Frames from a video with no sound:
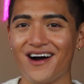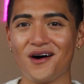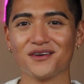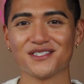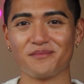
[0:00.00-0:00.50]

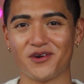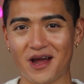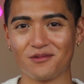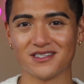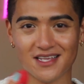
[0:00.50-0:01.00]
All summer
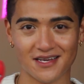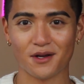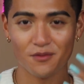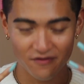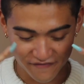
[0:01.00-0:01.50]
I was
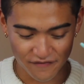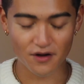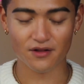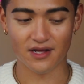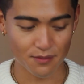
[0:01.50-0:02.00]
like
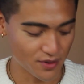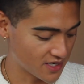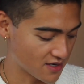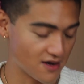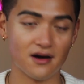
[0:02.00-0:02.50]
fully
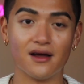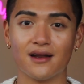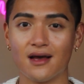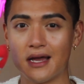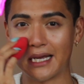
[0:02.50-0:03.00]
putting
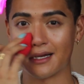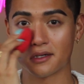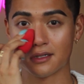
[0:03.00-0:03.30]
on a